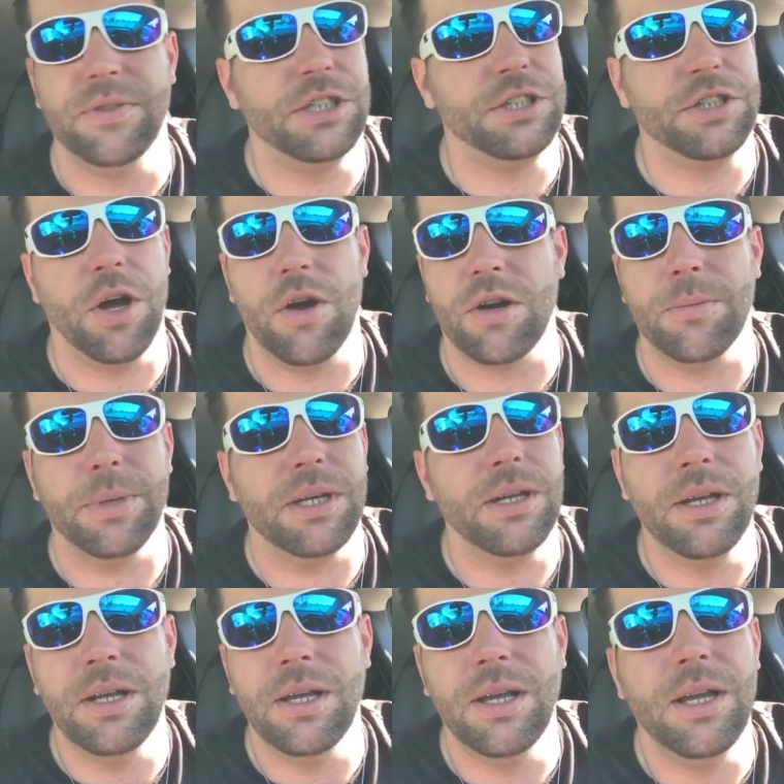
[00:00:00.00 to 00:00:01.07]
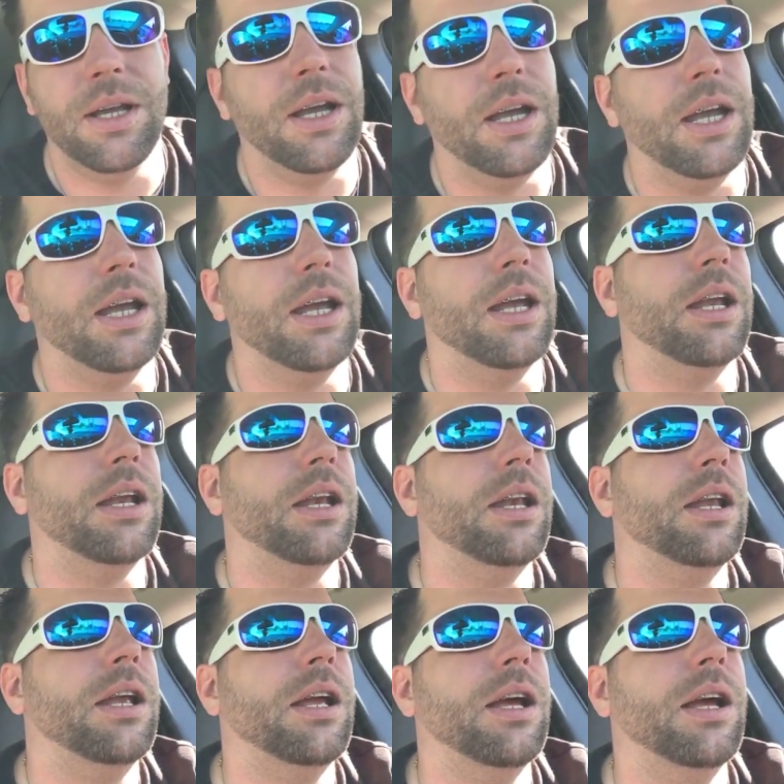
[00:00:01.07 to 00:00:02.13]
stalking me, and
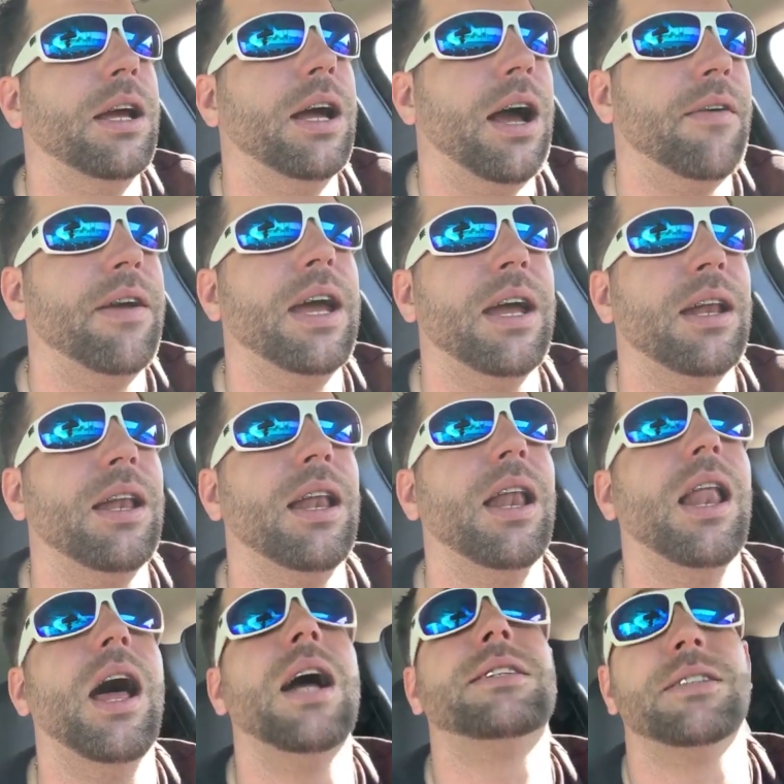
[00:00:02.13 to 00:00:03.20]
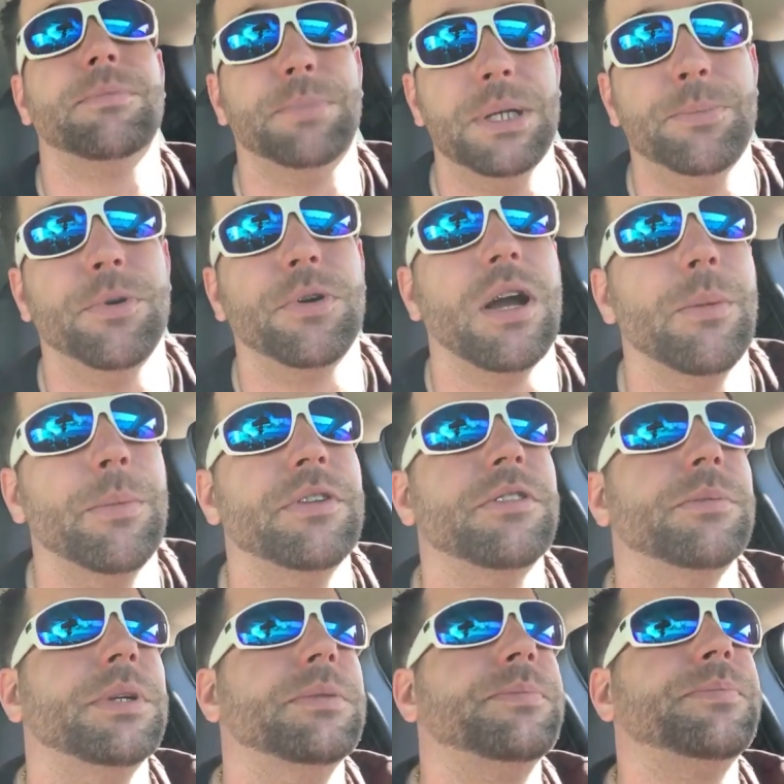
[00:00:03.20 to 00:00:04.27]
I've had lots of people coming to
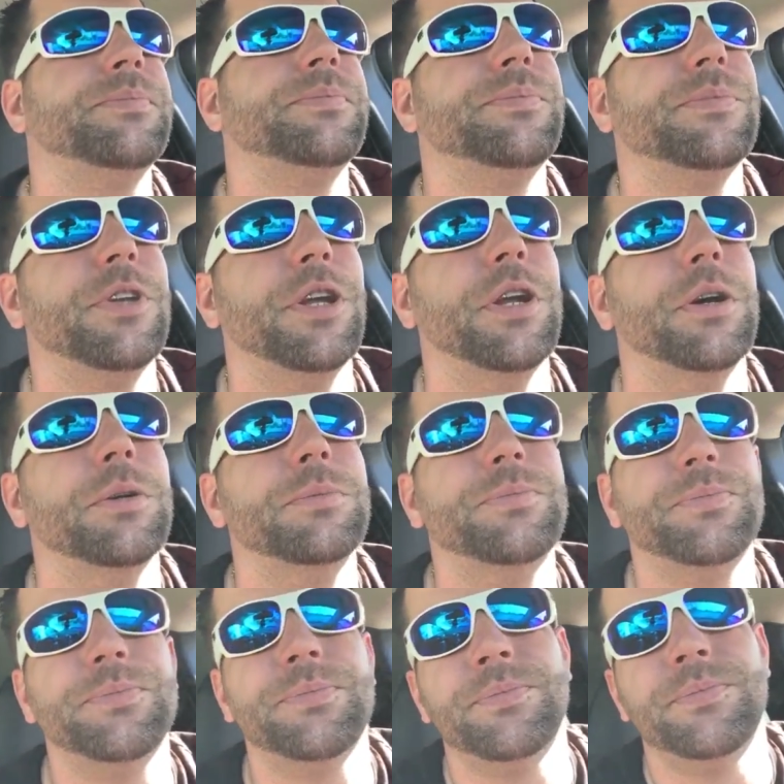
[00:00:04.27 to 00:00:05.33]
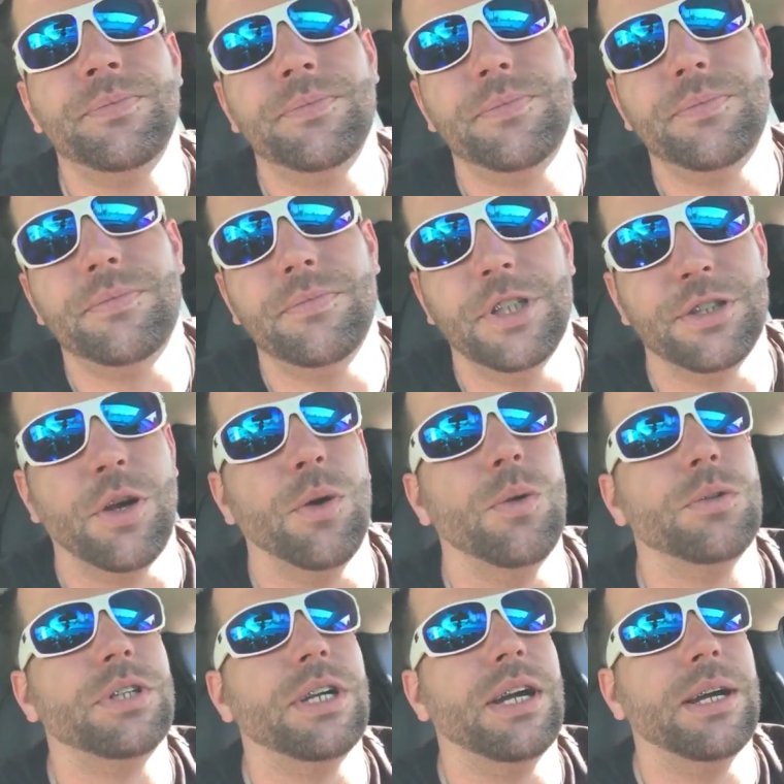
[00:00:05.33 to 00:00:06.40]
me, you know, this
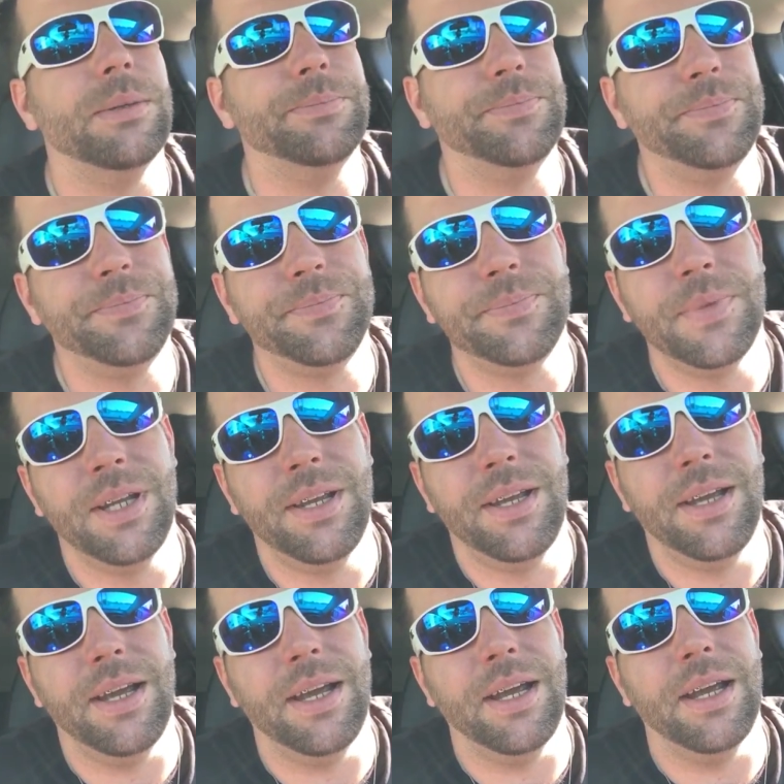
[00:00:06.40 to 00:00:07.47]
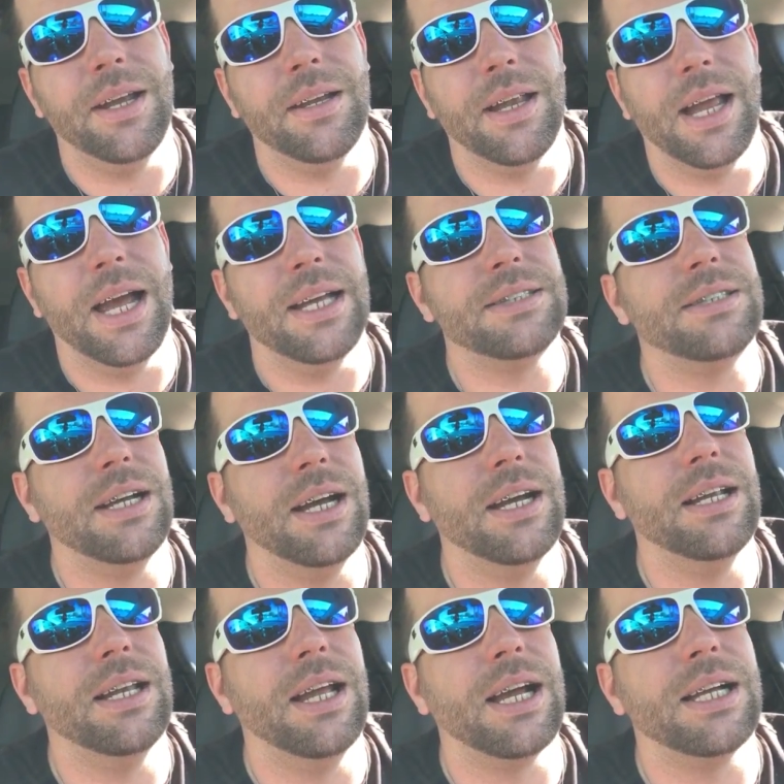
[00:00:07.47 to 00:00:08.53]
whole time. And
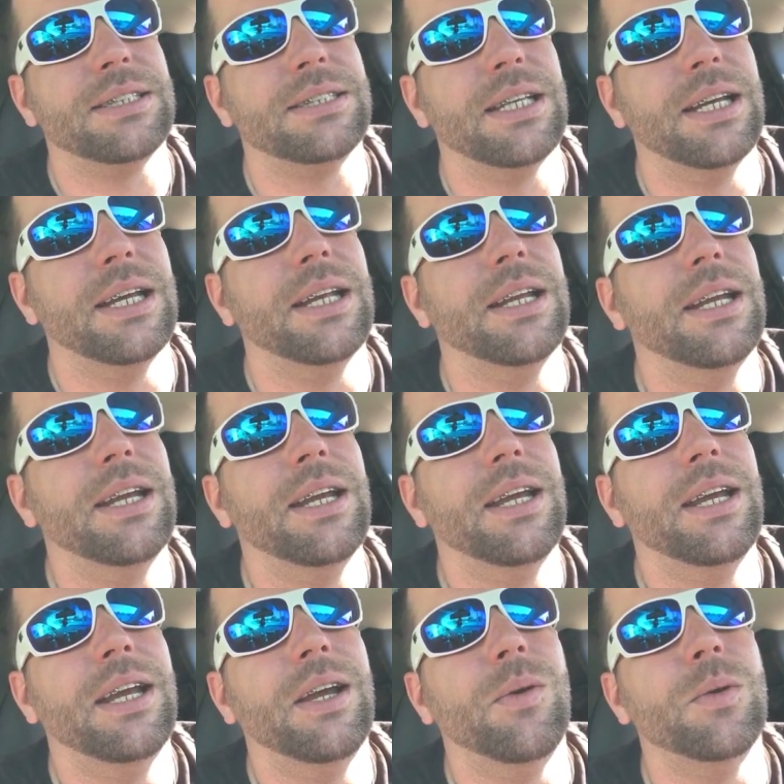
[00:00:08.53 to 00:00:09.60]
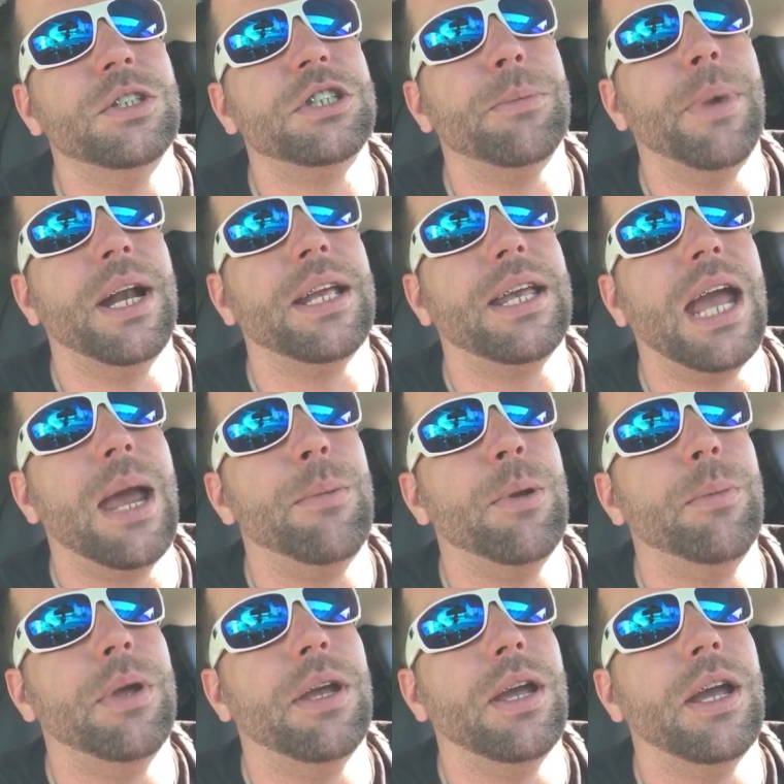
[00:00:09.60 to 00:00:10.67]
last night, like I said, when somebody
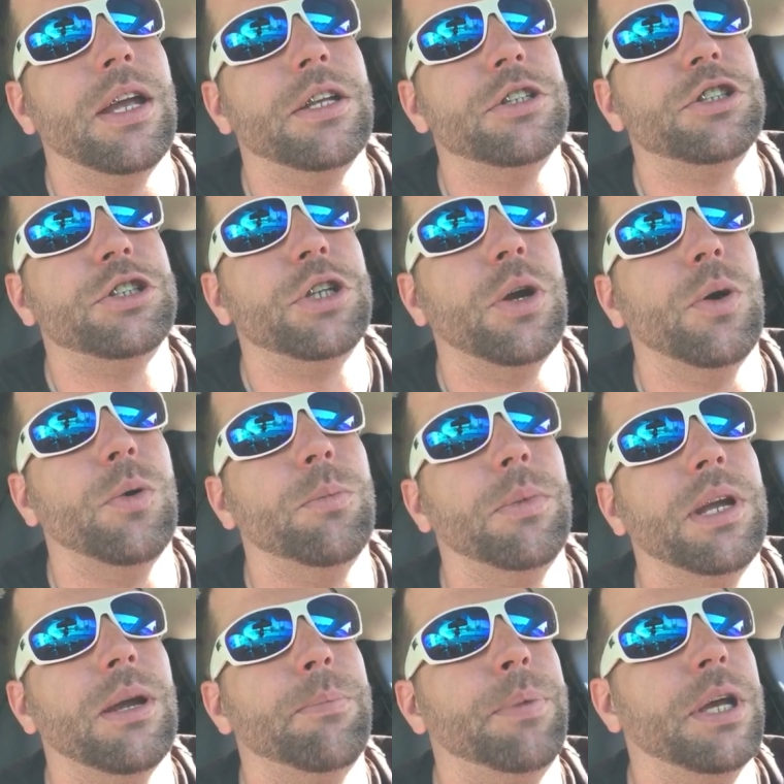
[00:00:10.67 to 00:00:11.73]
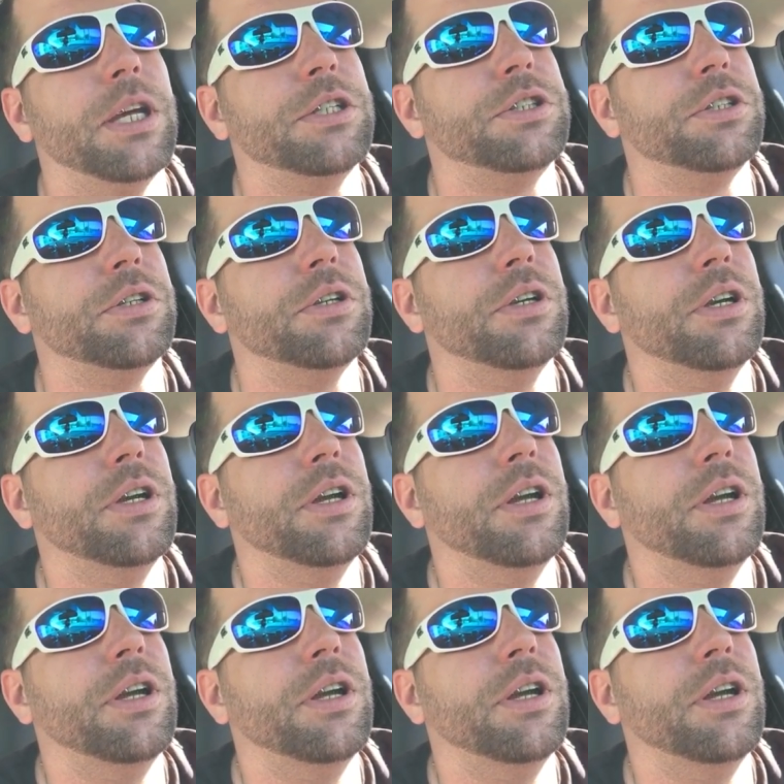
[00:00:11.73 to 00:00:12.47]
came to me and showed me a picture